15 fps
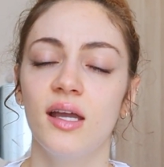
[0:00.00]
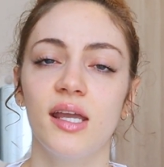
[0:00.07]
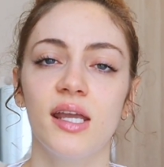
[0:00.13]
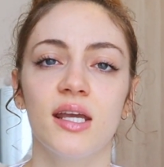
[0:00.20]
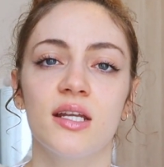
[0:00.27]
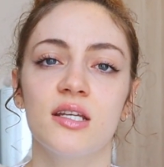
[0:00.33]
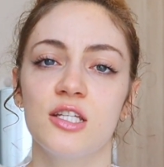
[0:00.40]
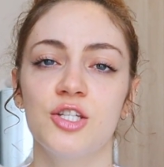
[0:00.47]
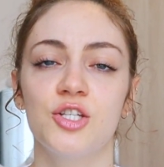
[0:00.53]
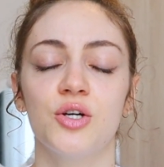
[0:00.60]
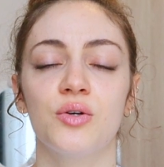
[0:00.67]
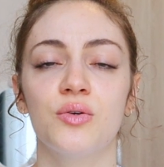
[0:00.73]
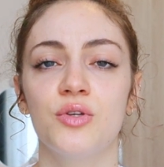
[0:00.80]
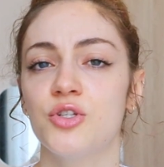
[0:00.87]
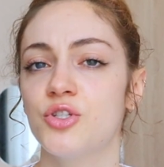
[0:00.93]
and you
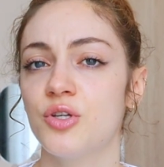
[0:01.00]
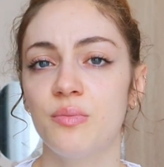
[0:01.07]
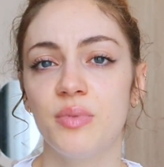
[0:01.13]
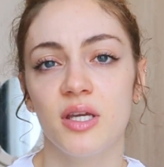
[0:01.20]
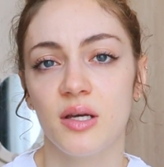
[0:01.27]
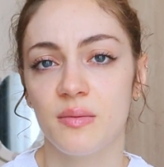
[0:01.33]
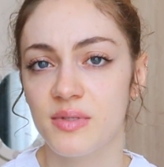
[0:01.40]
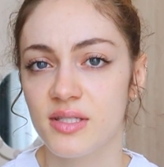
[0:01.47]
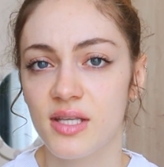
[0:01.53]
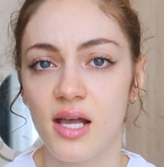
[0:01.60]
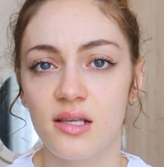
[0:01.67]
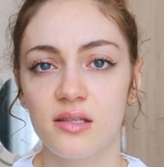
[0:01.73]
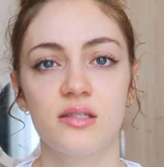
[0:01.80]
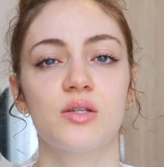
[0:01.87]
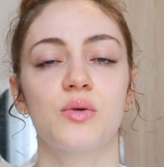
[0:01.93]
don't you shouldn't be
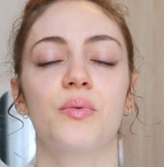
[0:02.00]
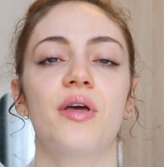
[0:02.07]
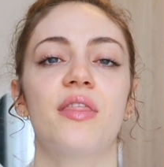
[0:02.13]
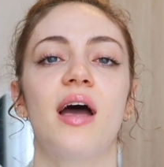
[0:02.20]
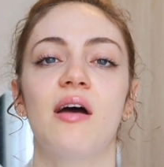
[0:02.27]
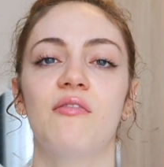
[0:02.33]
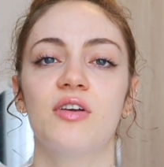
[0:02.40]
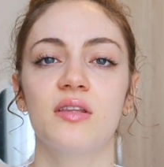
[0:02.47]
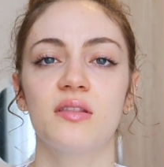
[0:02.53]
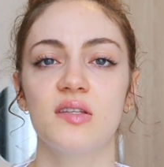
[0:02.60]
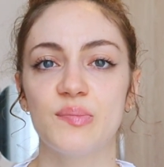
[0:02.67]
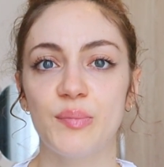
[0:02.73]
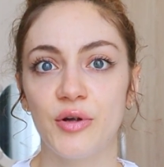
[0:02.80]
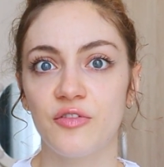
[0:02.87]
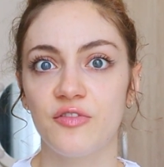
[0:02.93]
obsessed with having
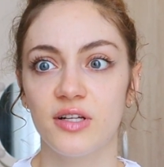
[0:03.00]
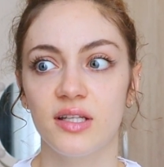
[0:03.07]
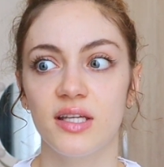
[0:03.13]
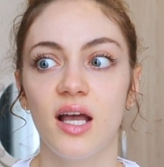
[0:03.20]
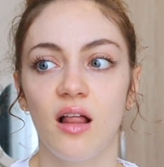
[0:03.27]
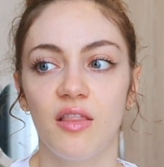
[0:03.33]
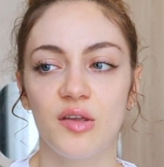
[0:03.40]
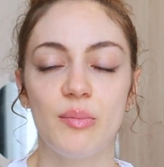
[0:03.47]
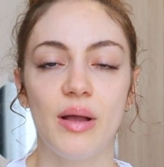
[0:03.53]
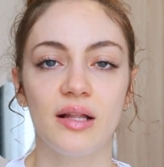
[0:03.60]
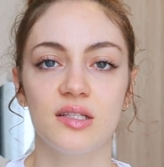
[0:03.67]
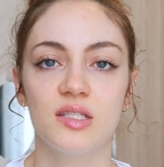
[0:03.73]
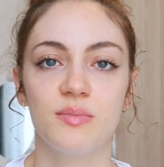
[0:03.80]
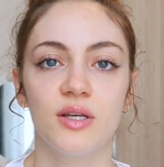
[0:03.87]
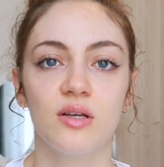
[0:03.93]
these perfectly healthy
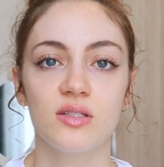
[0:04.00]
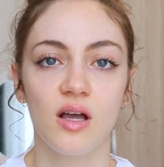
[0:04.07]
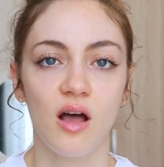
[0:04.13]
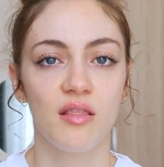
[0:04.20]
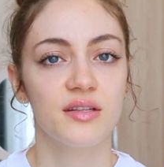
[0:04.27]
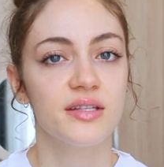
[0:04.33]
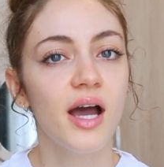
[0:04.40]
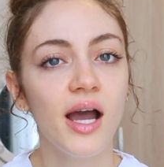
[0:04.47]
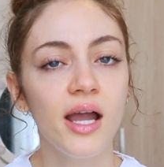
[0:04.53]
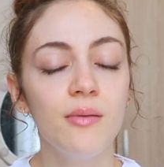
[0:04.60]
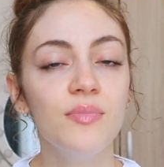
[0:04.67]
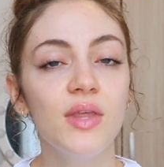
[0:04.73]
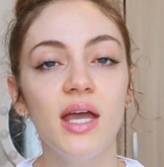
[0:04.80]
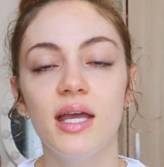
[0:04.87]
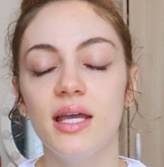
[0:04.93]
balanced meals all the time.